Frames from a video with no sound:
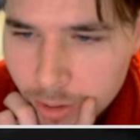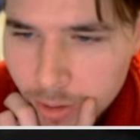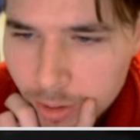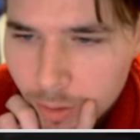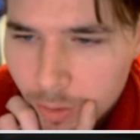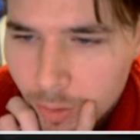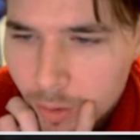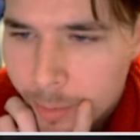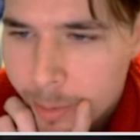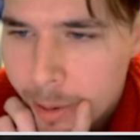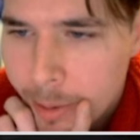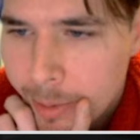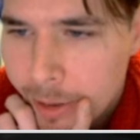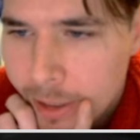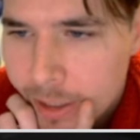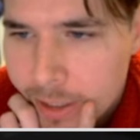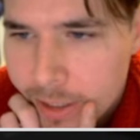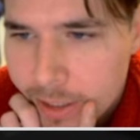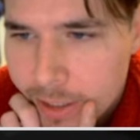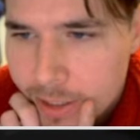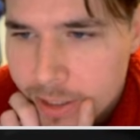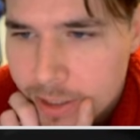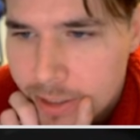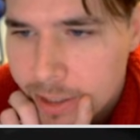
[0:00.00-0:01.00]
Or maybe I
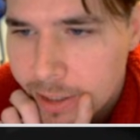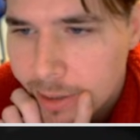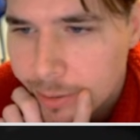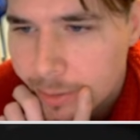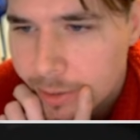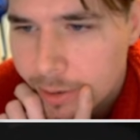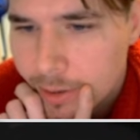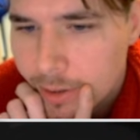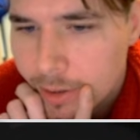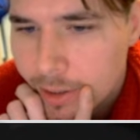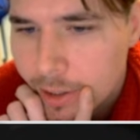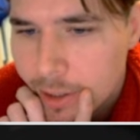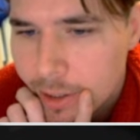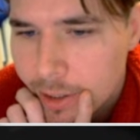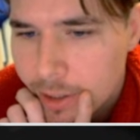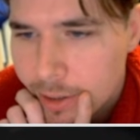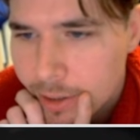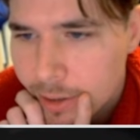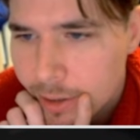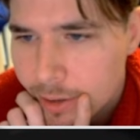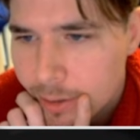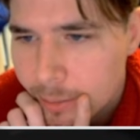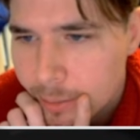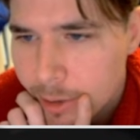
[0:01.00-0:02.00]
needed to take with the knight and
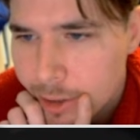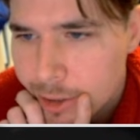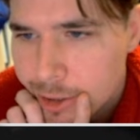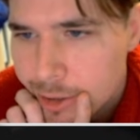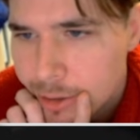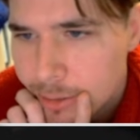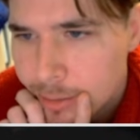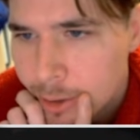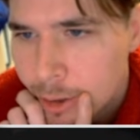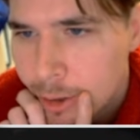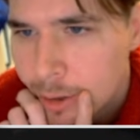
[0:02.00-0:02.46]
then the bishop.